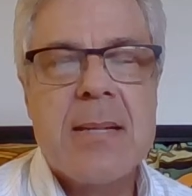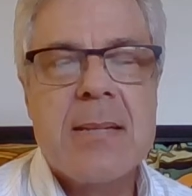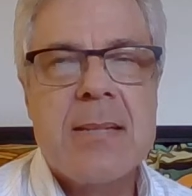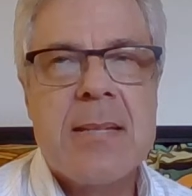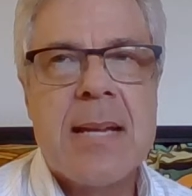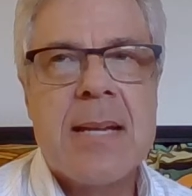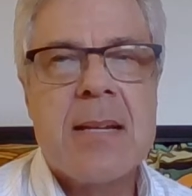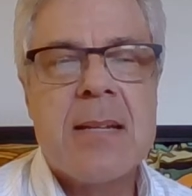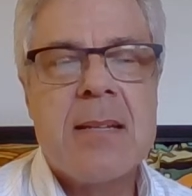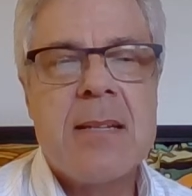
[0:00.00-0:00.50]

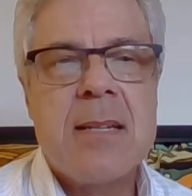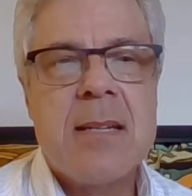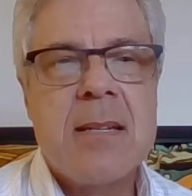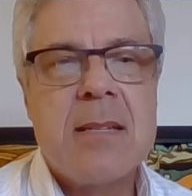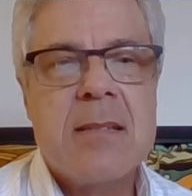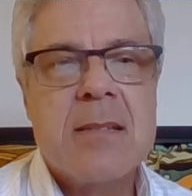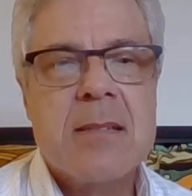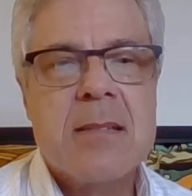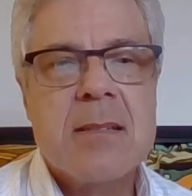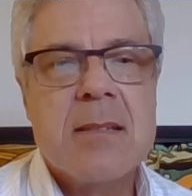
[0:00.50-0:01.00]
data
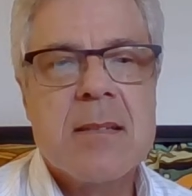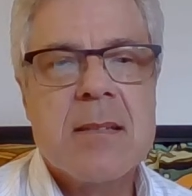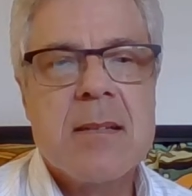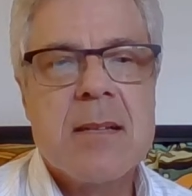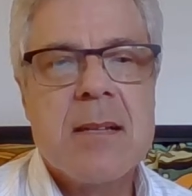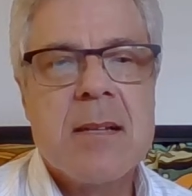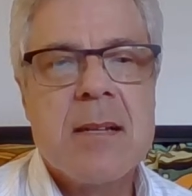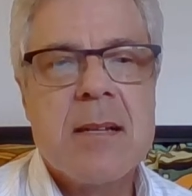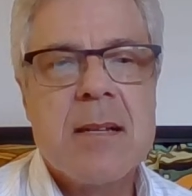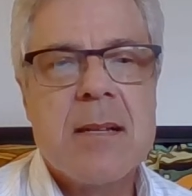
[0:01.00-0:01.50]
needs
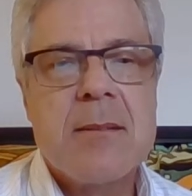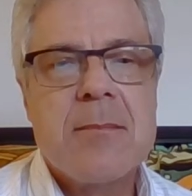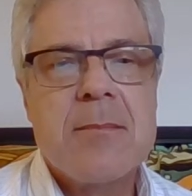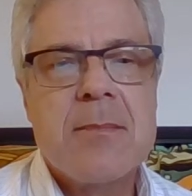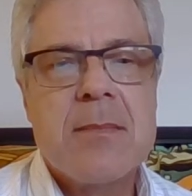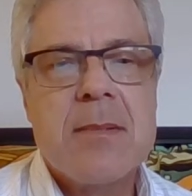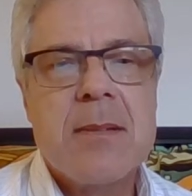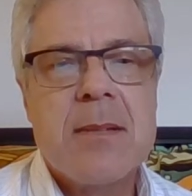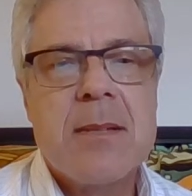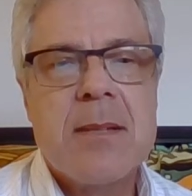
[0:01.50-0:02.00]

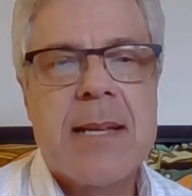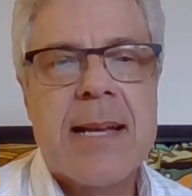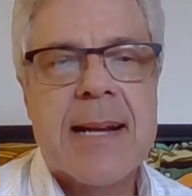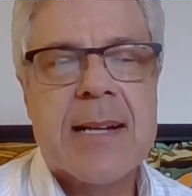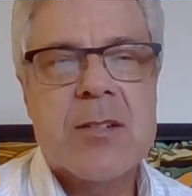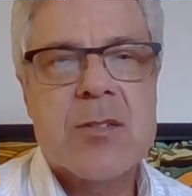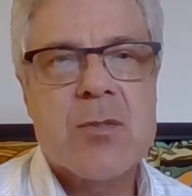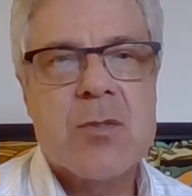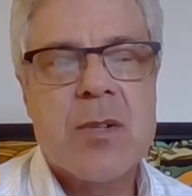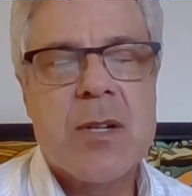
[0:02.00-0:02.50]

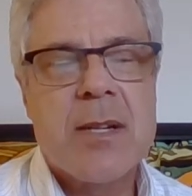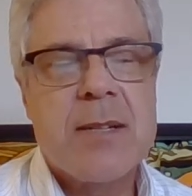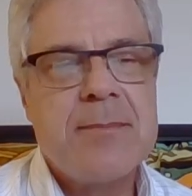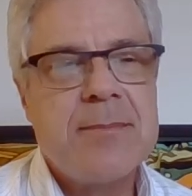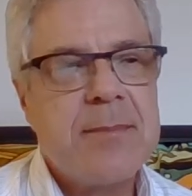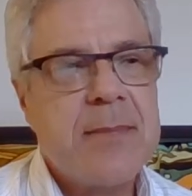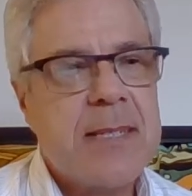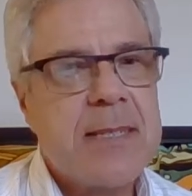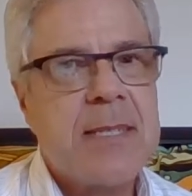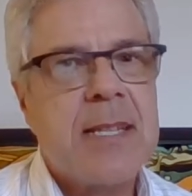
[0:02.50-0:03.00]

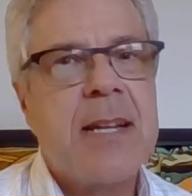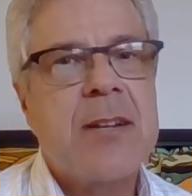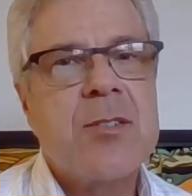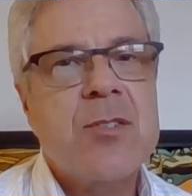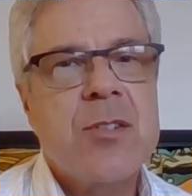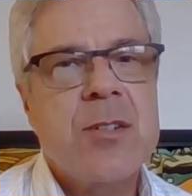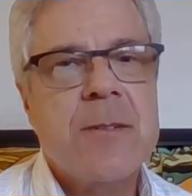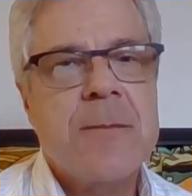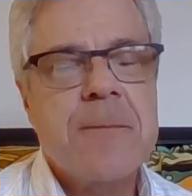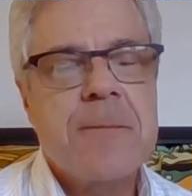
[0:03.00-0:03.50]
extra
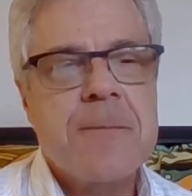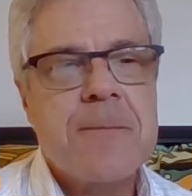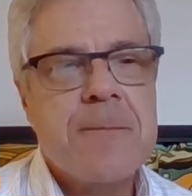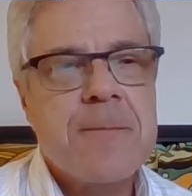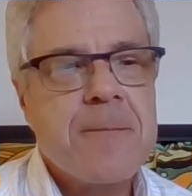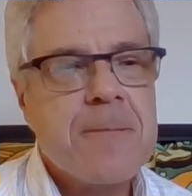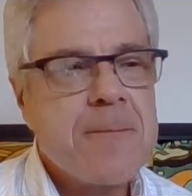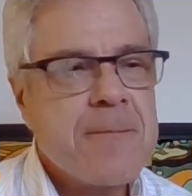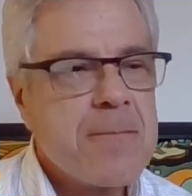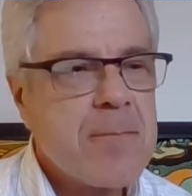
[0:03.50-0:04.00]
attention,
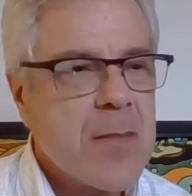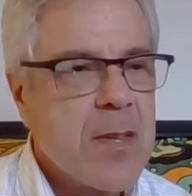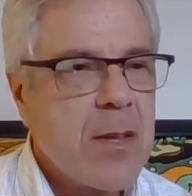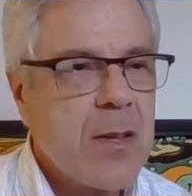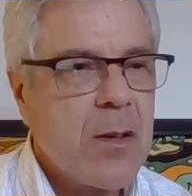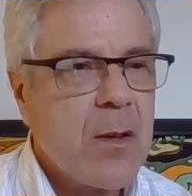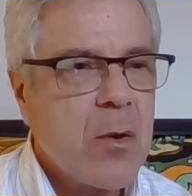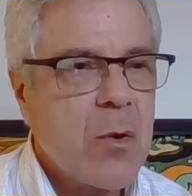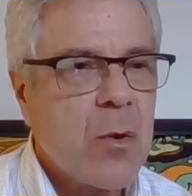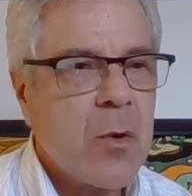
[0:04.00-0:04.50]

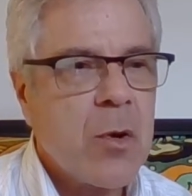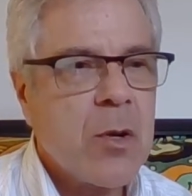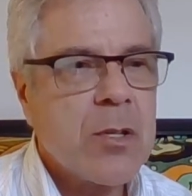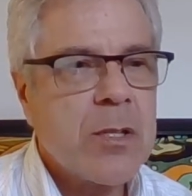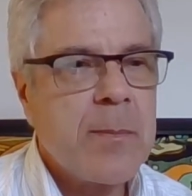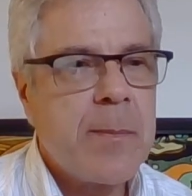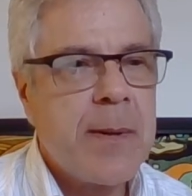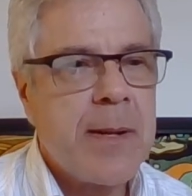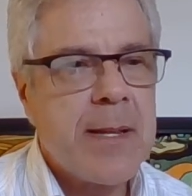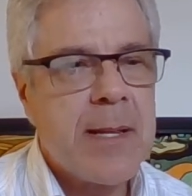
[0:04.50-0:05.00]
or
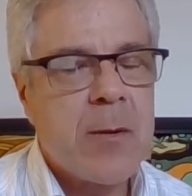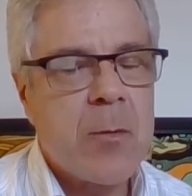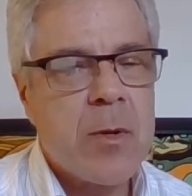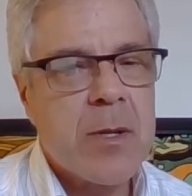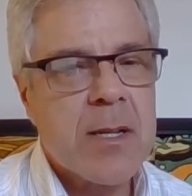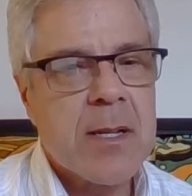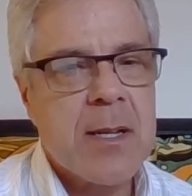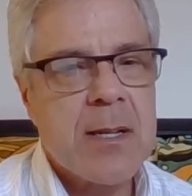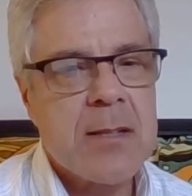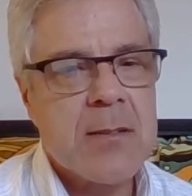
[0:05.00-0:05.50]
depending on
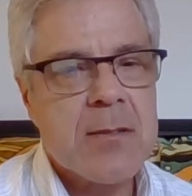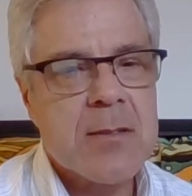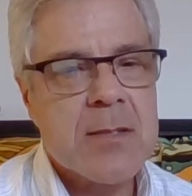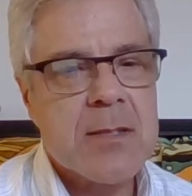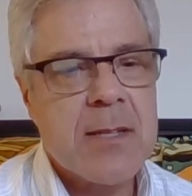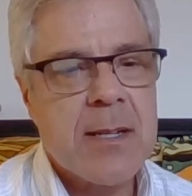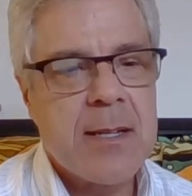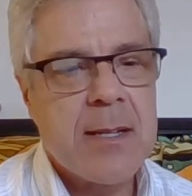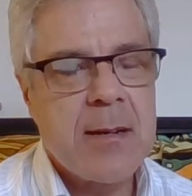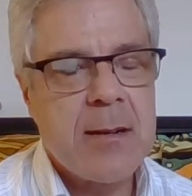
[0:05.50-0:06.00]
what kind of
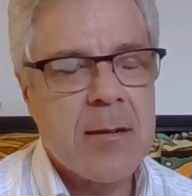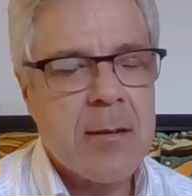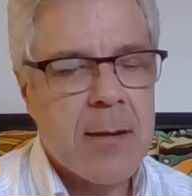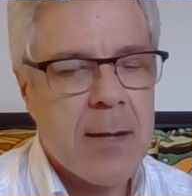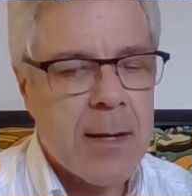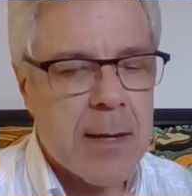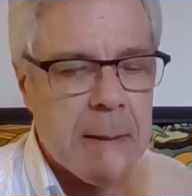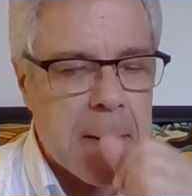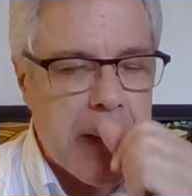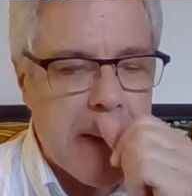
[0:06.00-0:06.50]
study you're
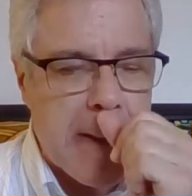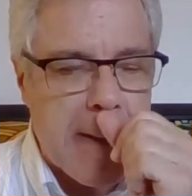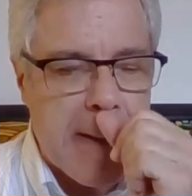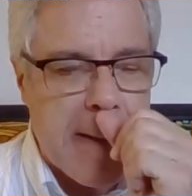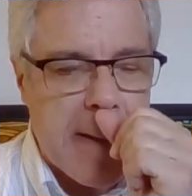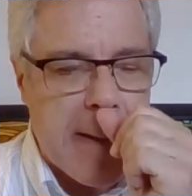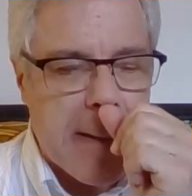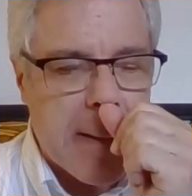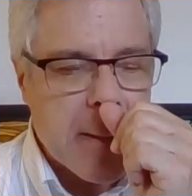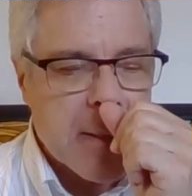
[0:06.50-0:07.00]
on,
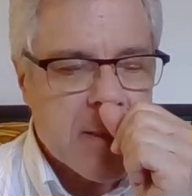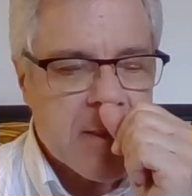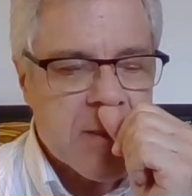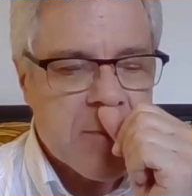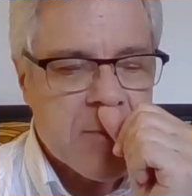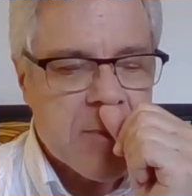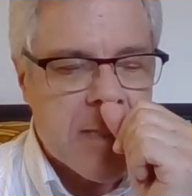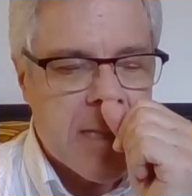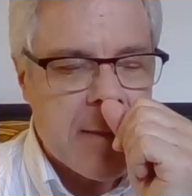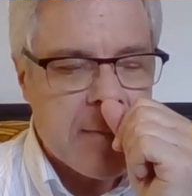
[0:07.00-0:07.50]

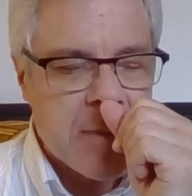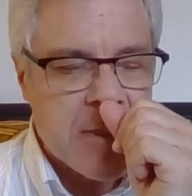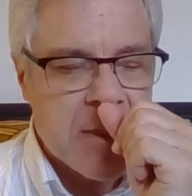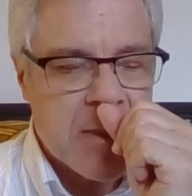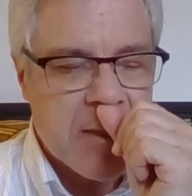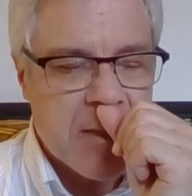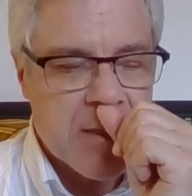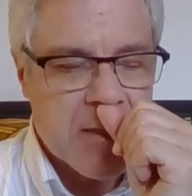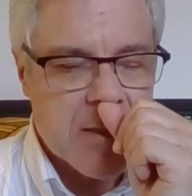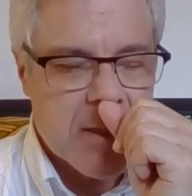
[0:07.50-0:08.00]
sometimes
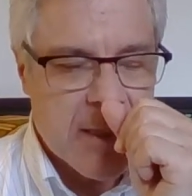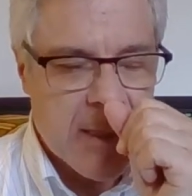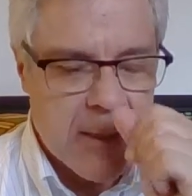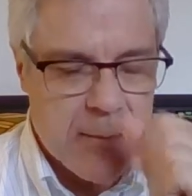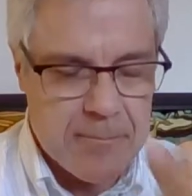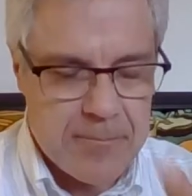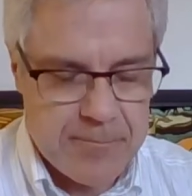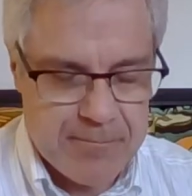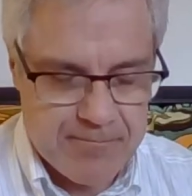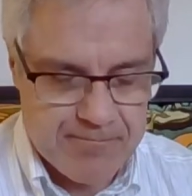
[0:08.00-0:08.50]
there's
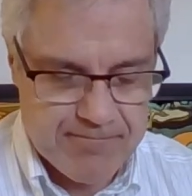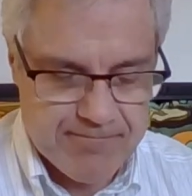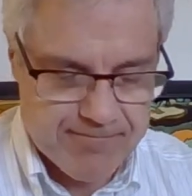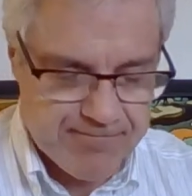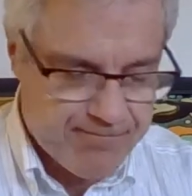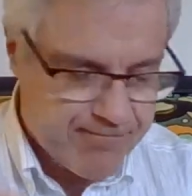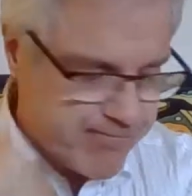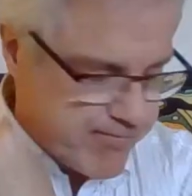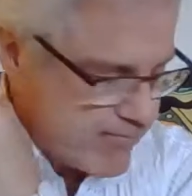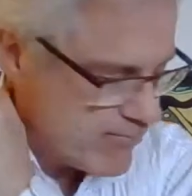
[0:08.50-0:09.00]

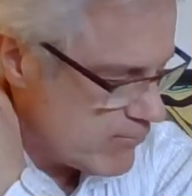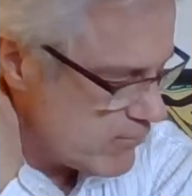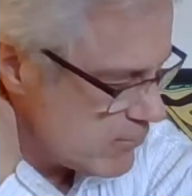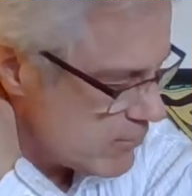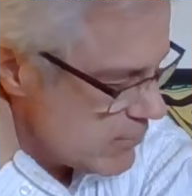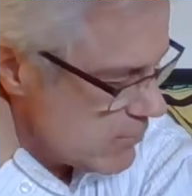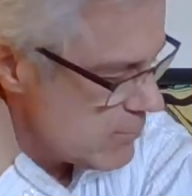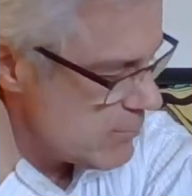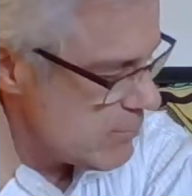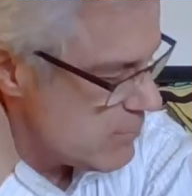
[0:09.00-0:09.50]

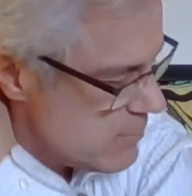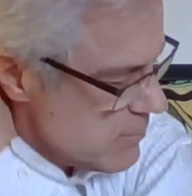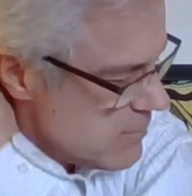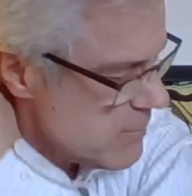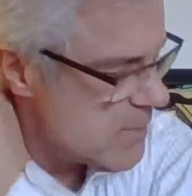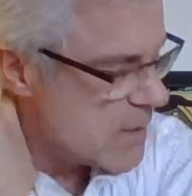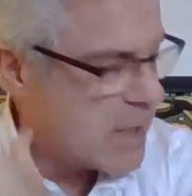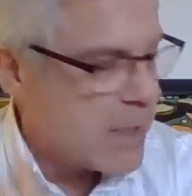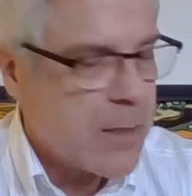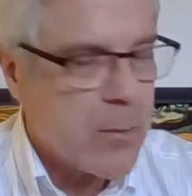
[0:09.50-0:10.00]

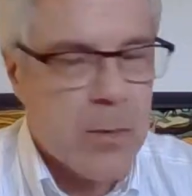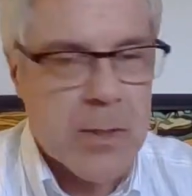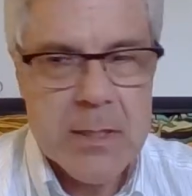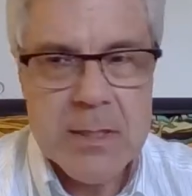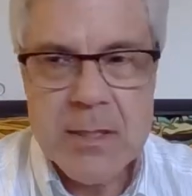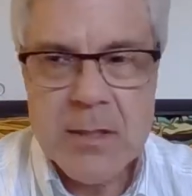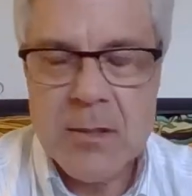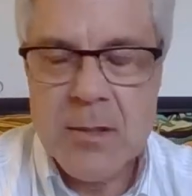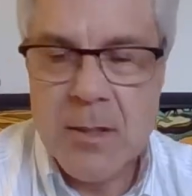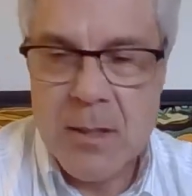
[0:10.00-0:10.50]
what
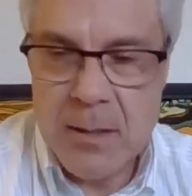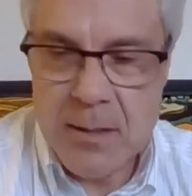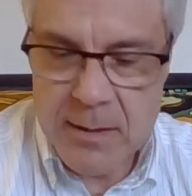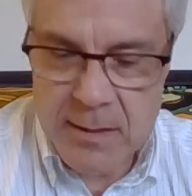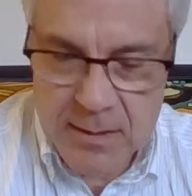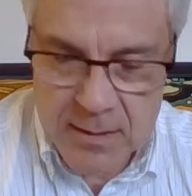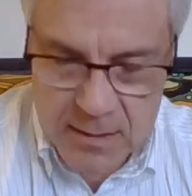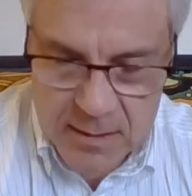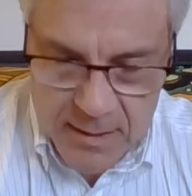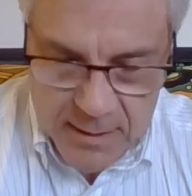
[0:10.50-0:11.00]
is it called?
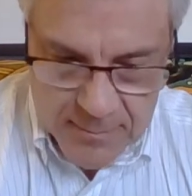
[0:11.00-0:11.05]
It's